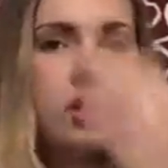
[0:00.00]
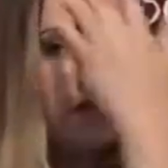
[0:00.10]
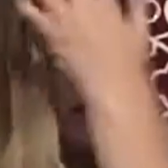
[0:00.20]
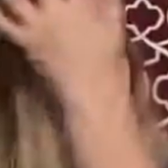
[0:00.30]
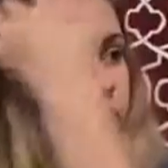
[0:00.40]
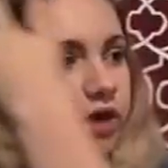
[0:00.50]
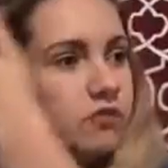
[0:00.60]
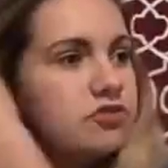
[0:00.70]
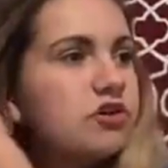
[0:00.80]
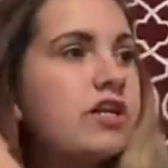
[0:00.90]
And then when I
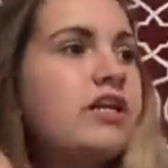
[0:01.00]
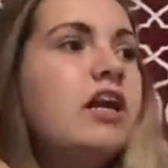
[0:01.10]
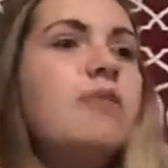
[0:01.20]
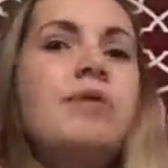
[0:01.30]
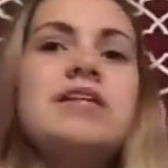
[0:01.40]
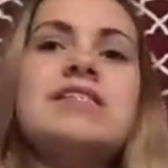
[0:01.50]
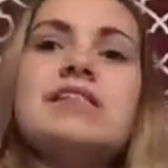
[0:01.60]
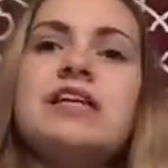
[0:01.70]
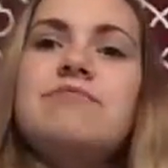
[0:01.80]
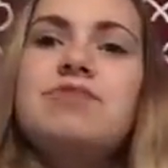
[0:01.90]
was trying to get up, I
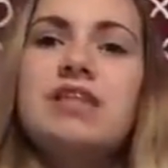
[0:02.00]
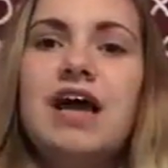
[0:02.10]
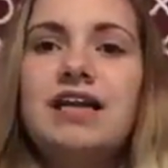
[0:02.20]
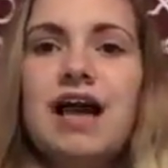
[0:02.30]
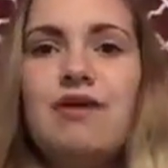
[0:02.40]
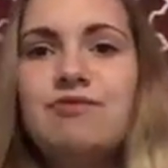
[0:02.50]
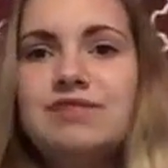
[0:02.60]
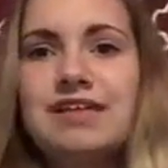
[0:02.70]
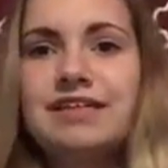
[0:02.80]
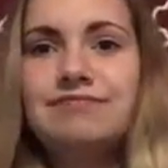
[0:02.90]
slipped, and that guy
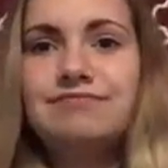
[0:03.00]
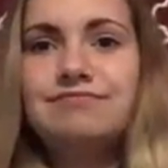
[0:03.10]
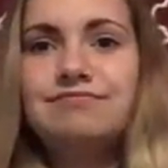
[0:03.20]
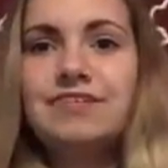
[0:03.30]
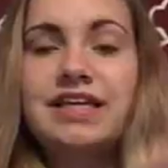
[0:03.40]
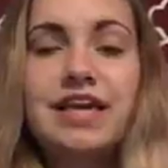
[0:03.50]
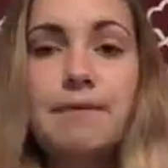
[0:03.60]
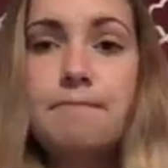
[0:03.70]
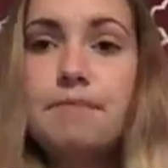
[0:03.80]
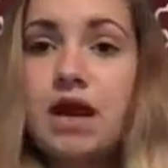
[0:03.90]
was like, he
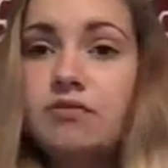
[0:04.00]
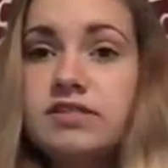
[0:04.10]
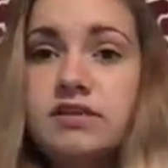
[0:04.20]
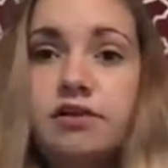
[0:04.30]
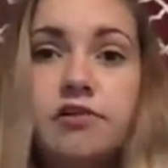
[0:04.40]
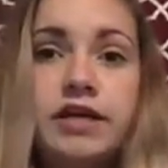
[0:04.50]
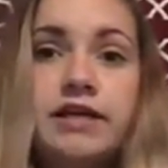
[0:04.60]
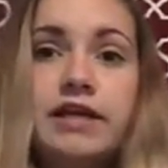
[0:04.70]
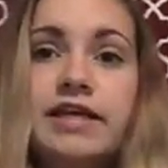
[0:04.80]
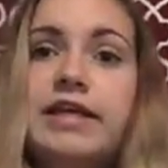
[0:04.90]
had bounced already.
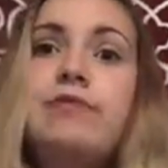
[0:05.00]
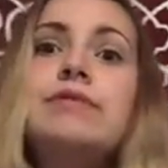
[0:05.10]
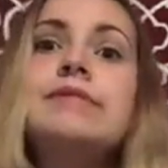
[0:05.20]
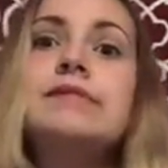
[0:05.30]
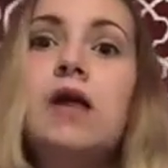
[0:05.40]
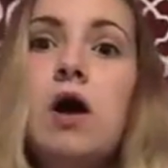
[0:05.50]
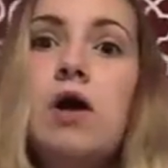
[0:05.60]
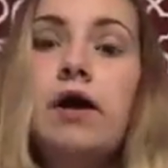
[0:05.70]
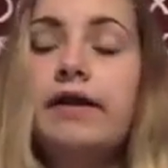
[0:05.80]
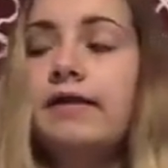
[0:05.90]
Like, he was
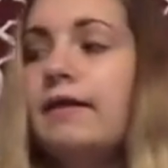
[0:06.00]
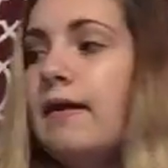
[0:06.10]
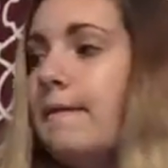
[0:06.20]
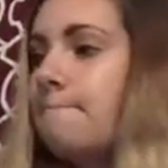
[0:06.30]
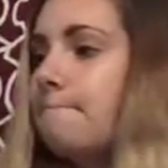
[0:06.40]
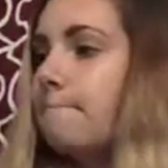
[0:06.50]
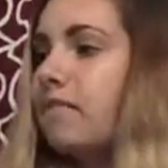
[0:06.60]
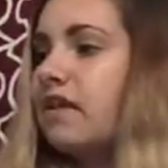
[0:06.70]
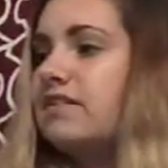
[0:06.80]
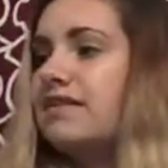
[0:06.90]
gone.
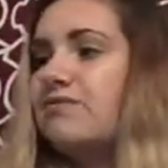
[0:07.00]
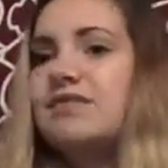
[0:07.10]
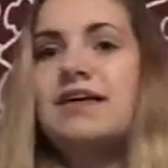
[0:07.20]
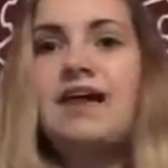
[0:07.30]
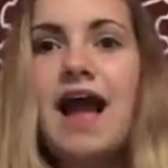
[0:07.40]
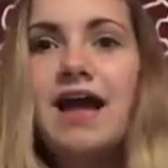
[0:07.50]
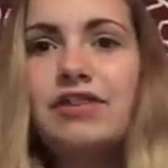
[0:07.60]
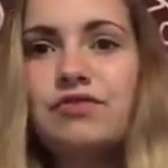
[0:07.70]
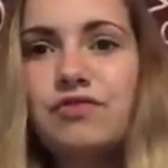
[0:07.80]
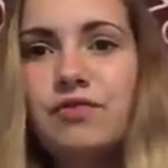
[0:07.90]
Because there was a guy
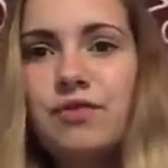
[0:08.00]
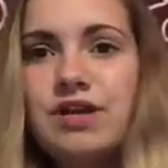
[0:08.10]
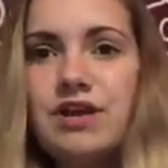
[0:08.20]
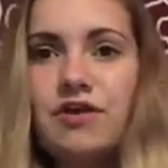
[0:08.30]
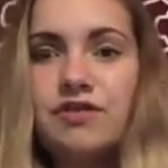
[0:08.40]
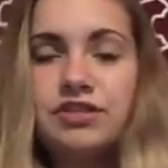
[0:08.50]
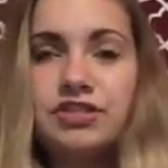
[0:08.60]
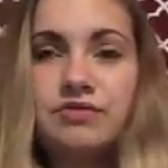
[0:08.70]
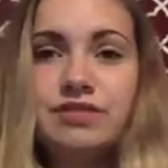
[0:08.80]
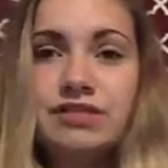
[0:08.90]
through the window that
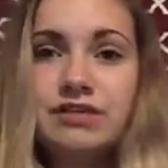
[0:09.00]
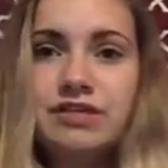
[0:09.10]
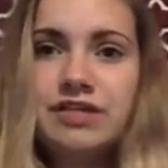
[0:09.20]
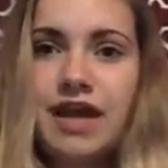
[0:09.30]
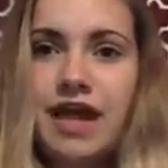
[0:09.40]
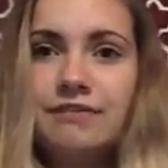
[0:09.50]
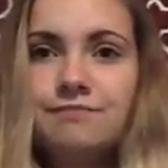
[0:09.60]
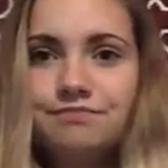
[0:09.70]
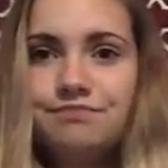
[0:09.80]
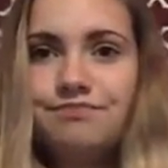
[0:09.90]
she was looking at
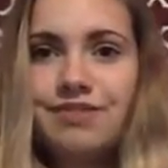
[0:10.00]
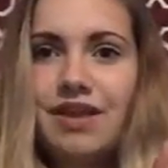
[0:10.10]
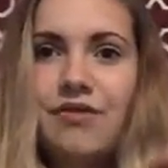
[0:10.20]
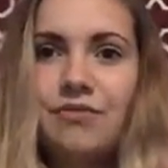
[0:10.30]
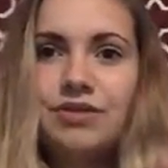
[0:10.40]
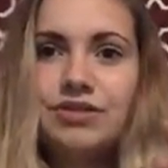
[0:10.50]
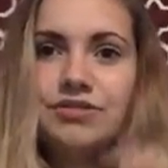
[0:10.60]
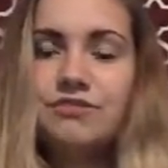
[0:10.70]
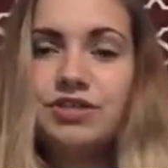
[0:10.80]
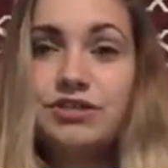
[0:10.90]
when
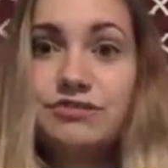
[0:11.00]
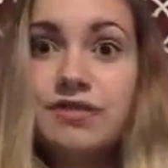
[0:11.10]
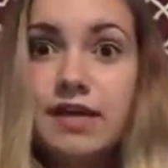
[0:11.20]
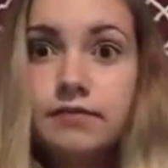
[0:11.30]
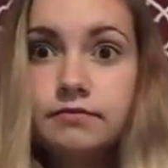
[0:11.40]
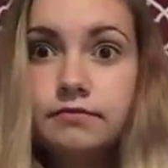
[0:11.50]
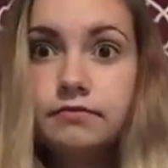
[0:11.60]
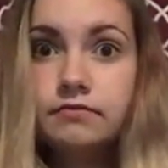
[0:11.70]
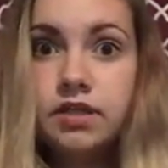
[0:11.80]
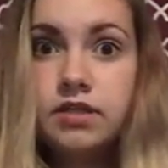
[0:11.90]
she was like,
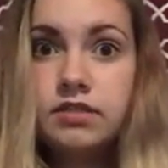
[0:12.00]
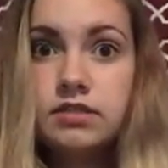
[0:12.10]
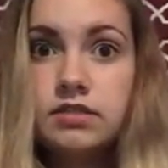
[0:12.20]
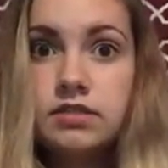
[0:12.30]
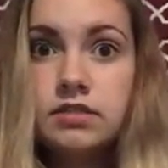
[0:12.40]
this.